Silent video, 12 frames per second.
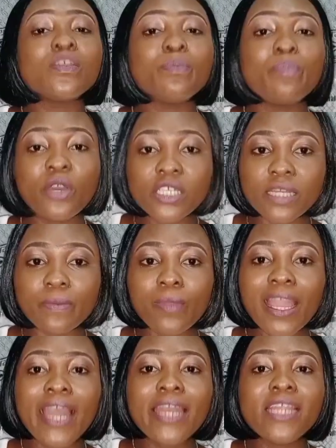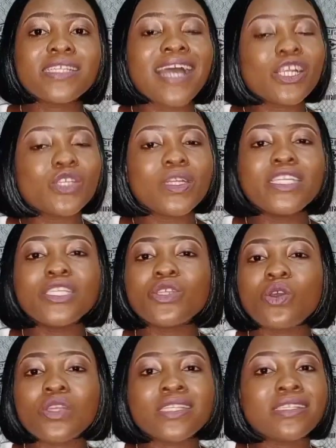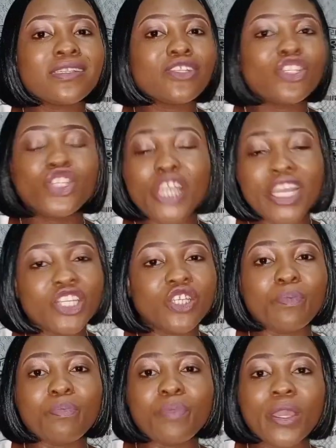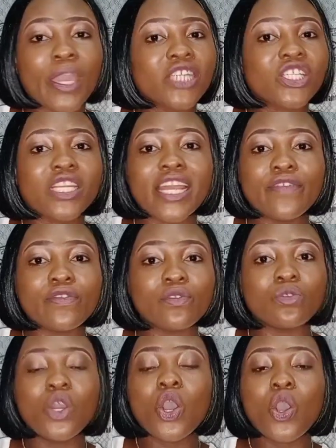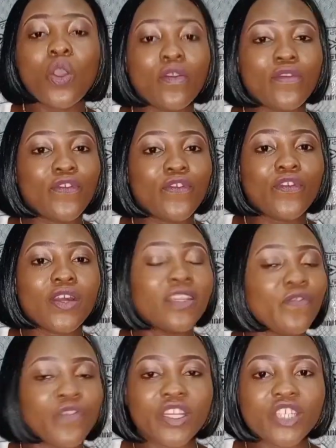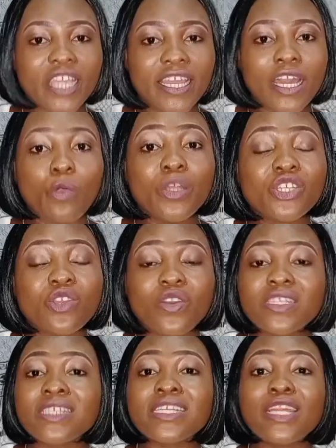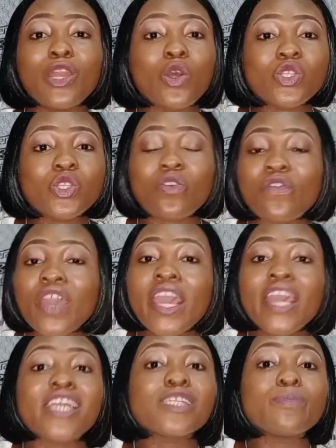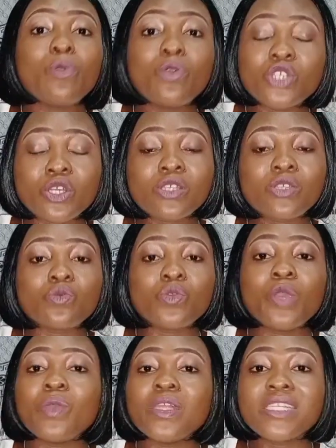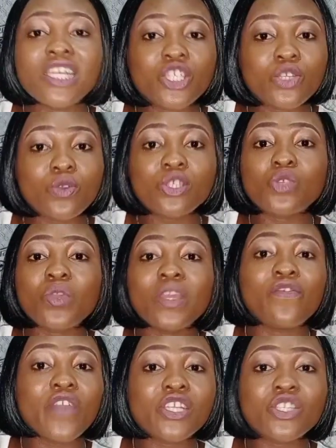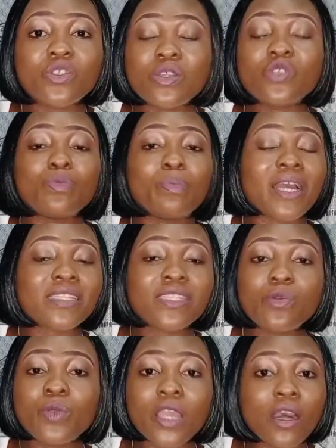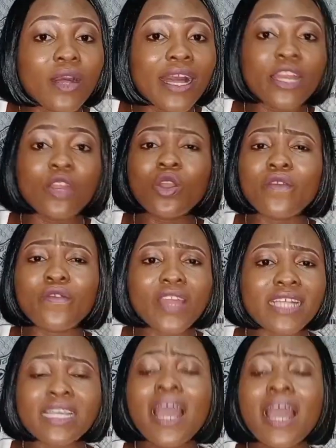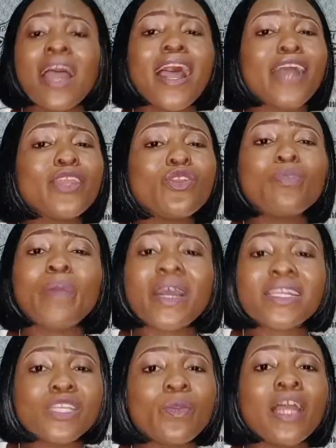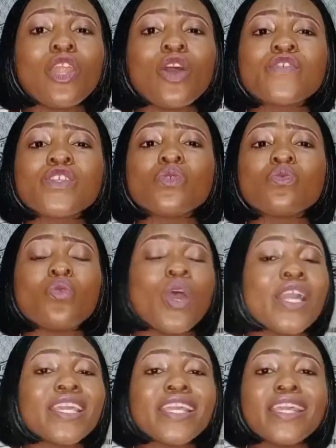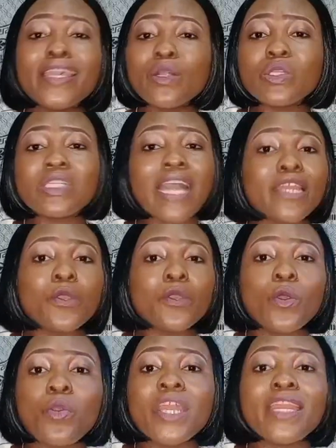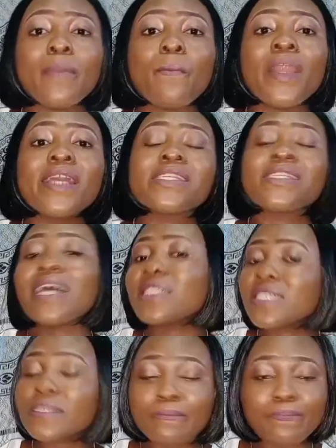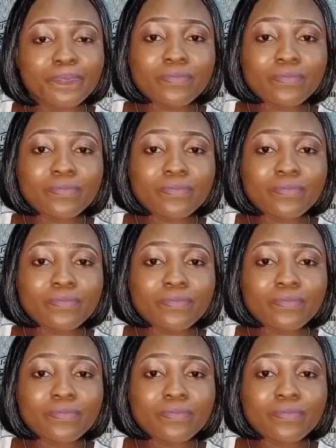to the body, and it actually does change the pH level of the vagina, which causes a lot of exposures to irritations, to infections, to bacterial and all of that. And bacteria loves to yield and grow in a place that